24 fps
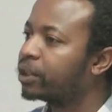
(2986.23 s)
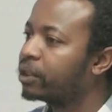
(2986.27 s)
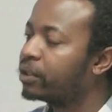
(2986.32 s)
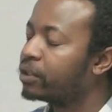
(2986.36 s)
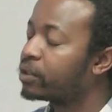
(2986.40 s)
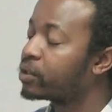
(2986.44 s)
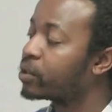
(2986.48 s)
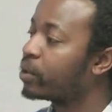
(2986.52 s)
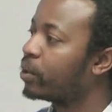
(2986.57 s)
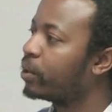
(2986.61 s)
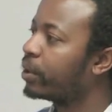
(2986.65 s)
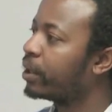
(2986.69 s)

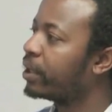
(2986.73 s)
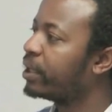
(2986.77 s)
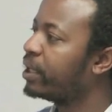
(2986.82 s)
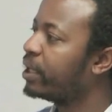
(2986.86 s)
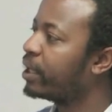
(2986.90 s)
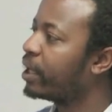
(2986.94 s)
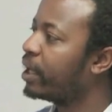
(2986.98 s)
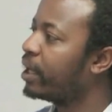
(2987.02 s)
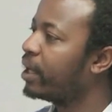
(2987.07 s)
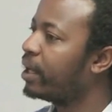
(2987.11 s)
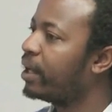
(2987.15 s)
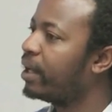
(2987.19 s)
So
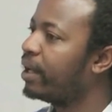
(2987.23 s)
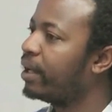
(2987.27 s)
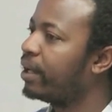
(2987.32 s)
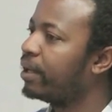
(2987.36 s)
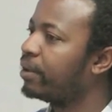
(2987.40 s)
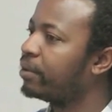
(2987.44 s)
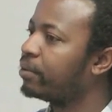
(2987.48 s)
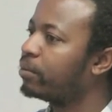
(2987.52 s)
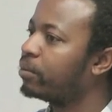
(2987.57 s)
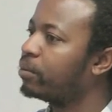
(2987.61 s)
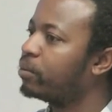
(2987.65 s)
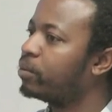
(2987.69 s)
uh,
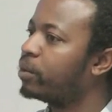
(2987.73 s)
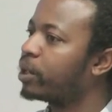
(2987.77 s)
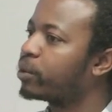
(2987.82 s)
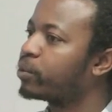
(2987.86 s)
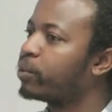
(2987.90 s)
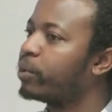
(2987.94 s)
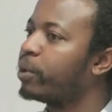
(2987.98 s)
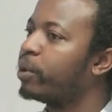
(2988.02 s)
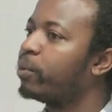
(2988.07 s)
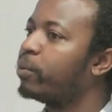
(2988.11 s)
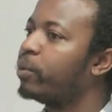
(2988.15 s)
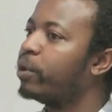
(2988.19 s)
what
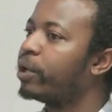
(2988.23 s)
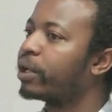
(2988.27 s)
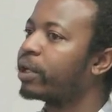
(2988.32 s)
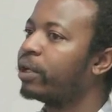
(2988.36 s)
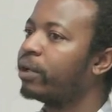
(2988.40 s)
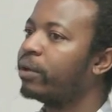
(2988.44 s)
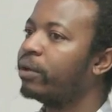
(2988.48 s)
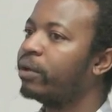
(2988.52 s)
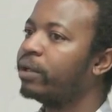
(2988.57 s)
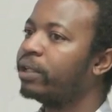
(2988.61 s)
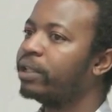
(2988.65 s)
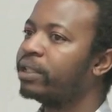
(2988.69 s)
we are
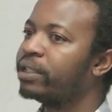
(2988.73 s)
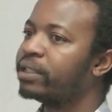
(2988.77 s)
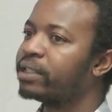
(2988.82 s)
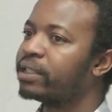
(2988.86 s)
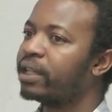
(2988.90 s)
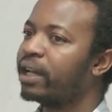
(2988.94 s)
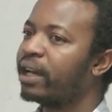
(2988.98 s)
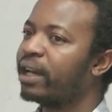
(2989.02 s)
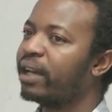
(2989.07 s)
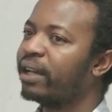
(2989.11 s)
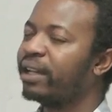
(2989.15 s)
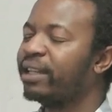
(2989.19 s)
working on is
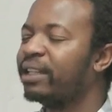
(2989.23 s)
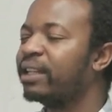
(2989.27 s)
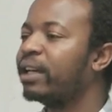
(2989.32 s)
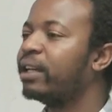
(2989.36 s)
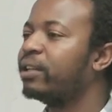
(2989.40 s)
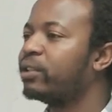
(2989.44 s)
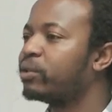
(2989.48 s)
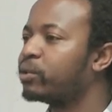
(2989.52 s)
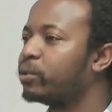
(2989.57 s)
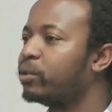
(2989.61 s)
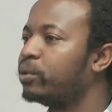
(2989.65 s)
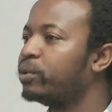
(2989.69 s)
uh, it,
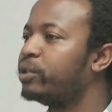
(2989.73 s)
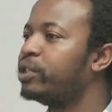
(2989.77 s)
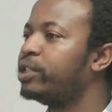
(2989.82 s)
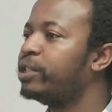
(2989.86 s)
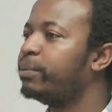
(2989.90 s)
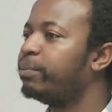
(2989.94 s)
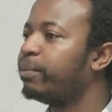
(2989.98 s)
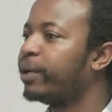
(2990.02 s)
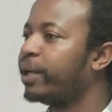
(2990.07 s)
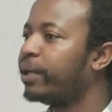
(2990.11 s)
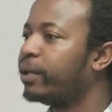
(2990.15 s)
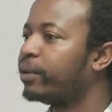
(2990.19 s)
it, will
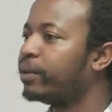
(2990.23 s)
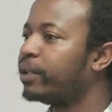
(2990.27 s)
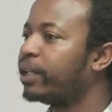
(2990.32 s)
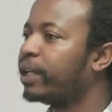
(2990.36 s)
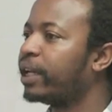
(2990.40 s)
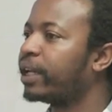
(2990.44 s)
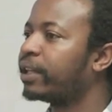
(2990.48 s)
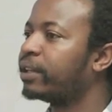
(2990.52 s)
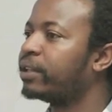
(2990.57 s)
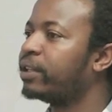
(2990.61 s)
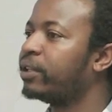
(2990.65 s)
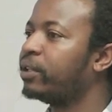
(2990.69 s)
depend on
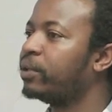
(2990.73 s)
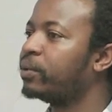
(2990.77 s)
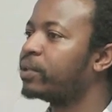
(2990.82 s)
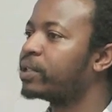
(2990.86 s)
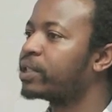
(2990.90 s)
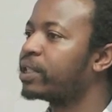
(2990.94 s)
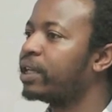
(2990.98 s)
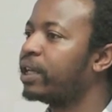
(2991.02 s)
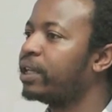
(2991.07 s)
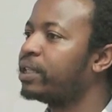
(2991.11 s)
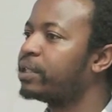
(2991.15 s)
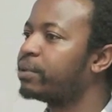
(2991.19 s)
like the use
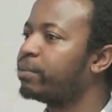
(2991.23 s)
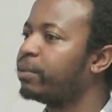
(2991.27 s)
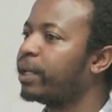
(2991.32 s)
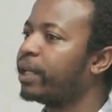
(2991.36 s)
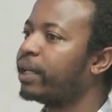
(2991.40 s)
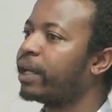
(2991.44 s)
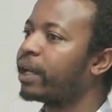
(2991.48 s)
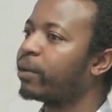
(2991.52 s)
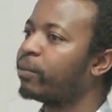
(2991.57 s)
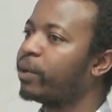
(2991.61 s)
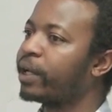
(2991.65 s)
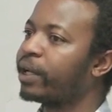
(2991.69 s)
case, but
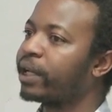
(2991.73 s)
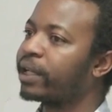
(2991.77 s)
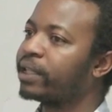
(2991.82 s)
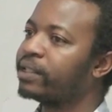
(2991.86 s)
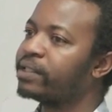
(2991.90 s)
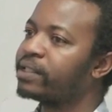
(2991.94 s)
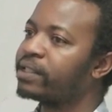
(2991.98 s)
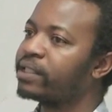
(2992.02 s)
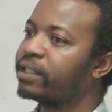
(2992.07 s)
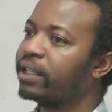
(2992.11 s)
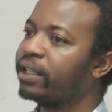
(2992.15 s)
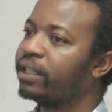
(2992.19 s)
like what I can
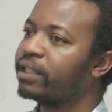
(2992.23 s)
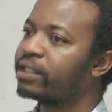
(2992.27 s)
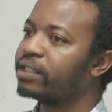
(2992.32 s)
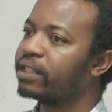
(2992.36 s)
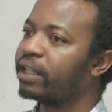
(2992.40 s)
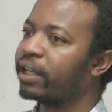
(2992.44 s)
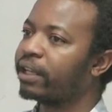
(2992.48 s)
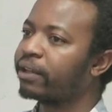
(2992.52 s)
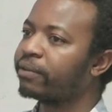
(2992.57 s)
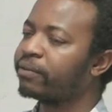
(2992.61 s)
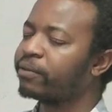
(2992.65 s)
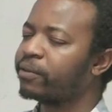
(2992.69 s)
say is
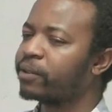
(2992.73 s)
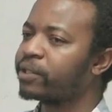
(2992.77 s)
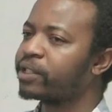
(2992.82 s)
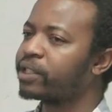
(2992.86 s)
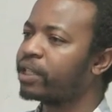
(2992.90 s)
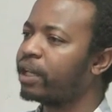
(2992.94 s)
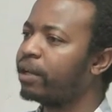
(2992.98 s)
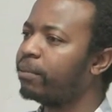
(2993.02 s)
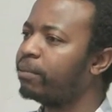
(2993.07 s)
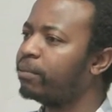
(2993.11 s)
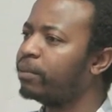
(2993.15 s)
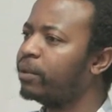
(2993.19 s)
like for
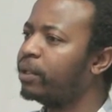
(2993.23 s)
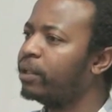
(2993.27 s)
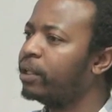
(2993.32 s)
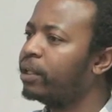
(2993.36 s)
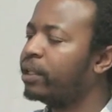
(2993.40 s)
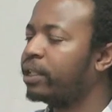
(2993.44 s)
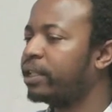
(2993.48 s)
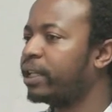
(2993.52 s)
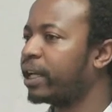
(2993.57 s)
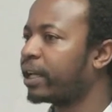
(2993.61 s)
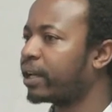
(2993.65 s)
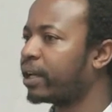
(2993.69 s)
some
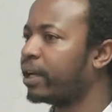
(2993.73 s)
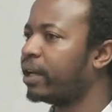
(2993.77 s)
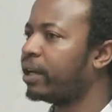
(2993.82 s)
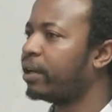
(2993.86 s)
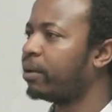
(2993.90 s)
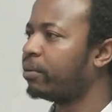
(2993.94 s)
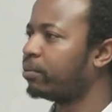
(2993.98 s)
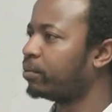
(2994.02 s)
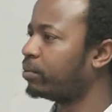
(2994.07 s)
like uh,